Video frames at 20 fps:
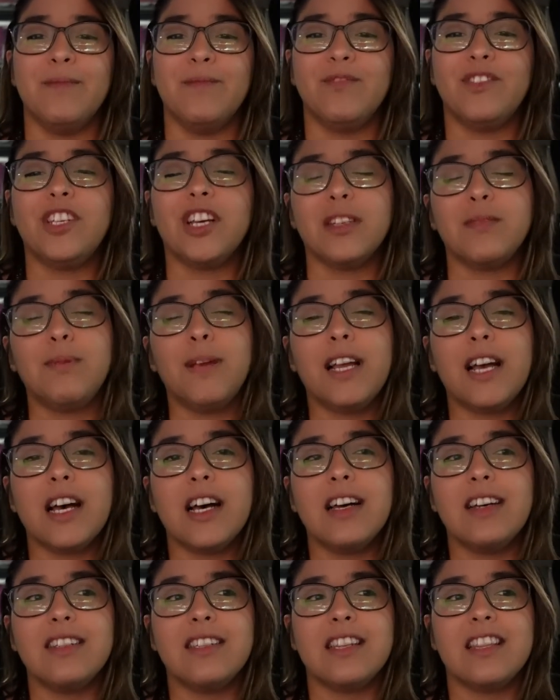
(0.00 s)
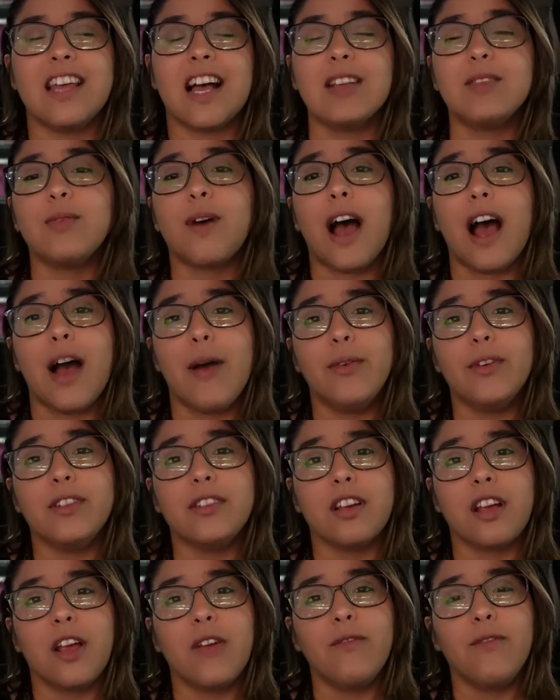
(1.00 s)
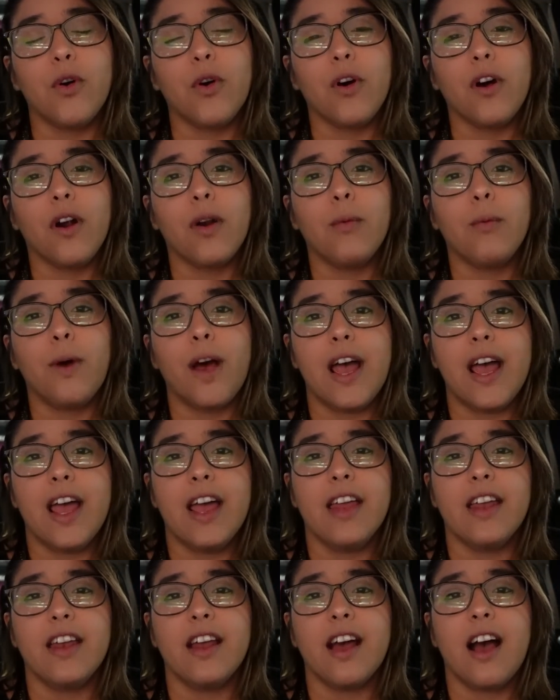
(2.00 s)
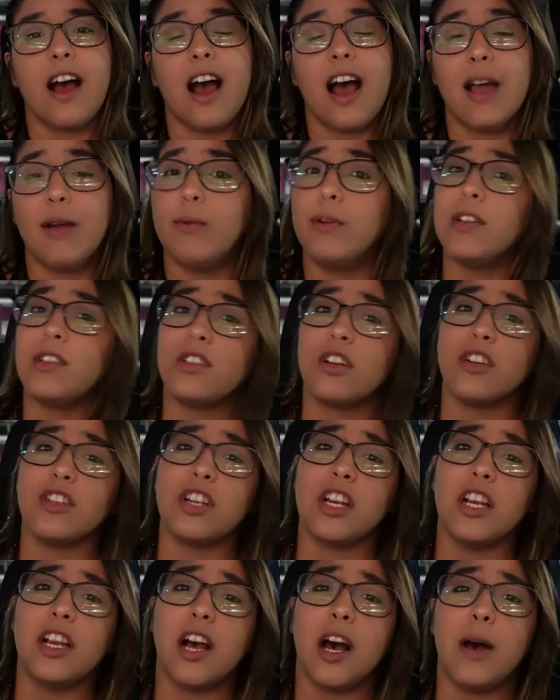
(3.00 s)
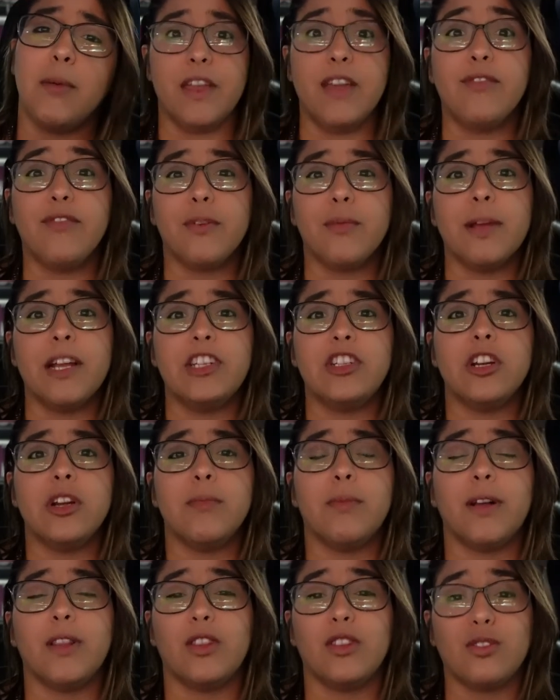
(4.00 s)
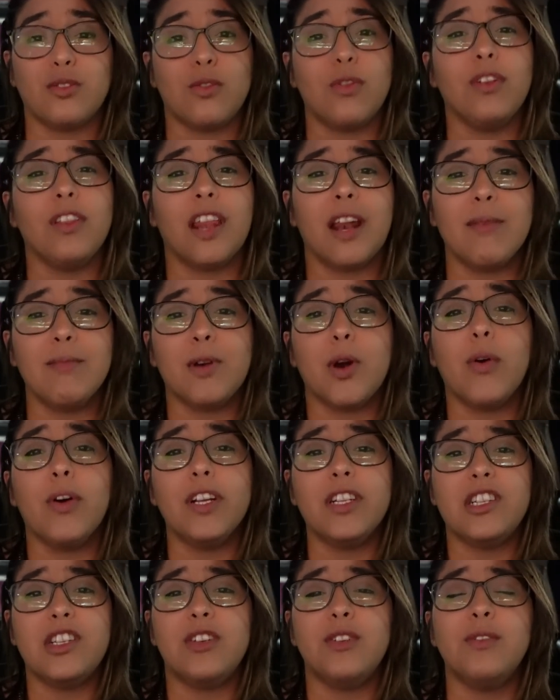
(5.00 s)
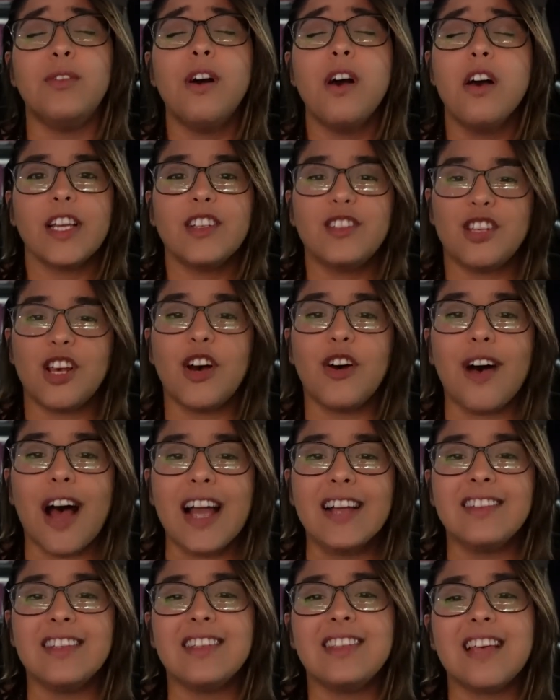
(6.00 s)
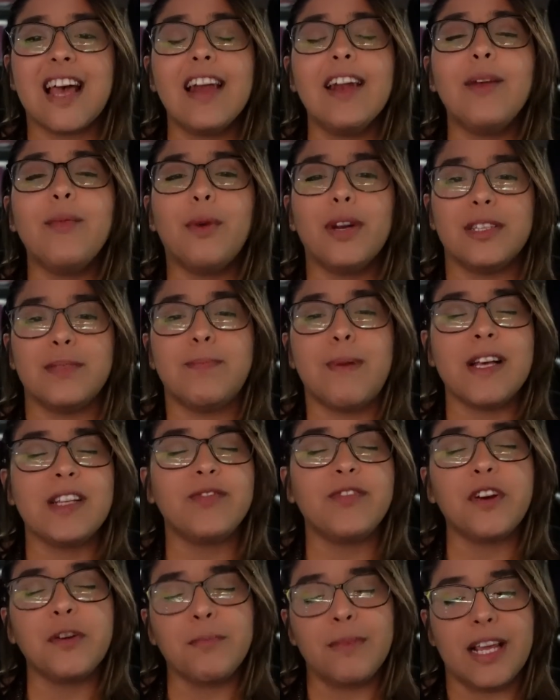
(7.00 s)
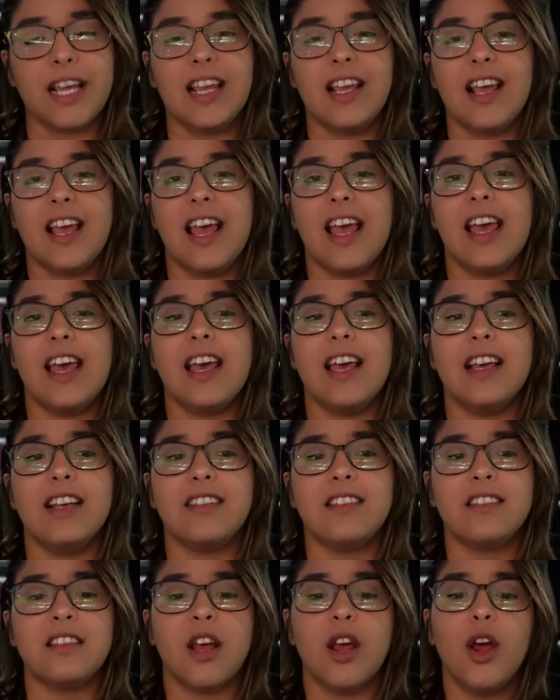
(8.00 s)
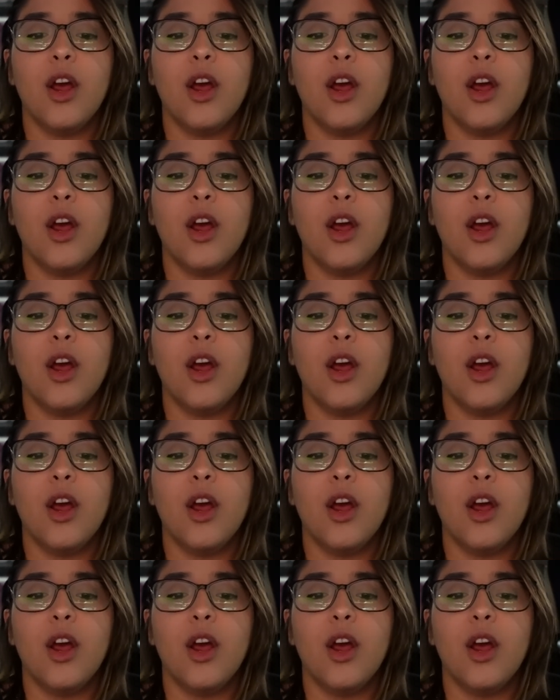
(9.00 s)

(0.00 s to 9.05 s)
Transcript: just because that's what I was looking for when I was searching up information about the school that I'm going to. So I decided what's best for me is